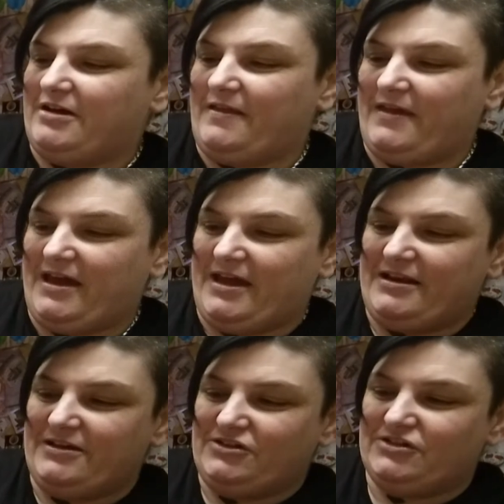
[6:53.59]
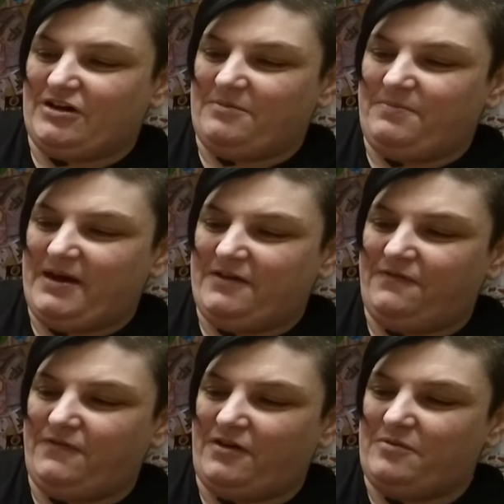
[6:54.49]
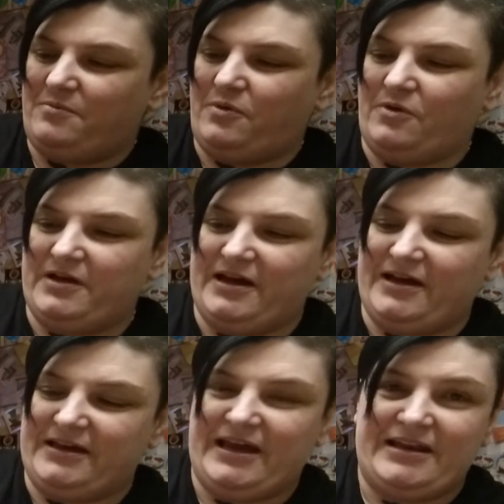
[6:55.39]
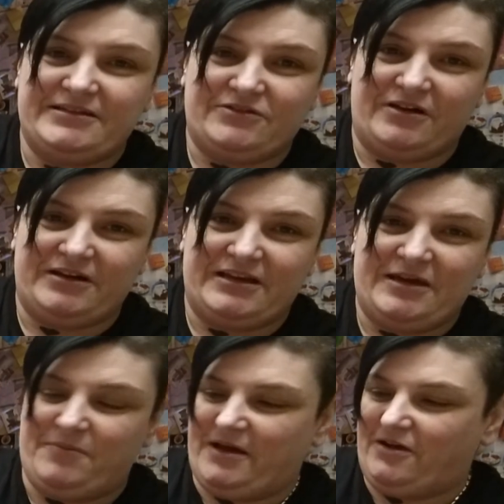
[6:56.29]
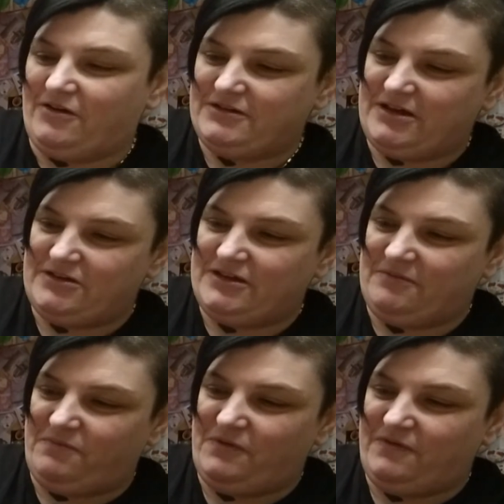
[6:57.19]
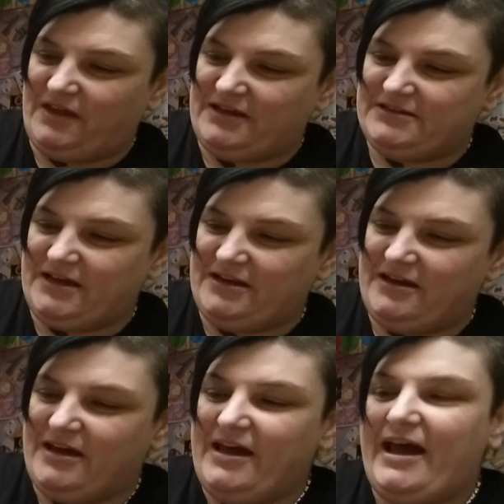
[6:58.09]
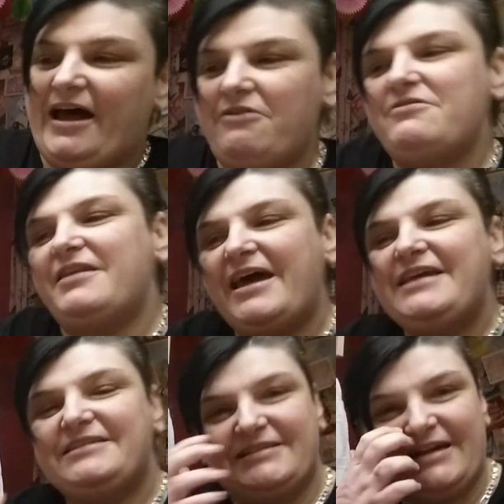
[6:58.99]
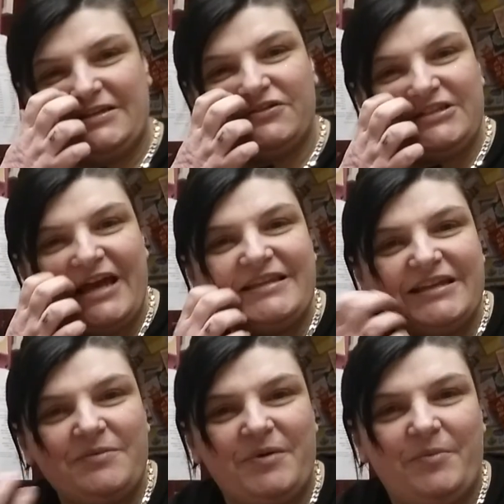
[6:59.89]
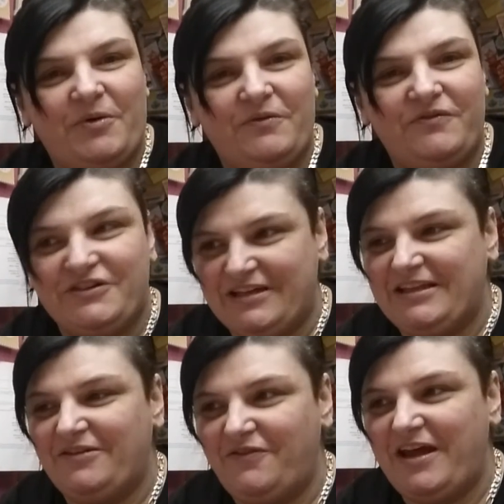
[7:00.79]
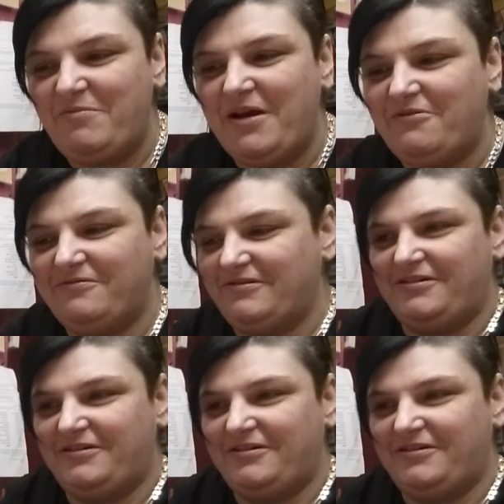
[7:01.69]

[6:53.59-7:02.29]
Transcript: And then she's got a big front pocket. Again, it's got a great big gusset so you can put things in. How nice is this for sending to people, for sending friend mail?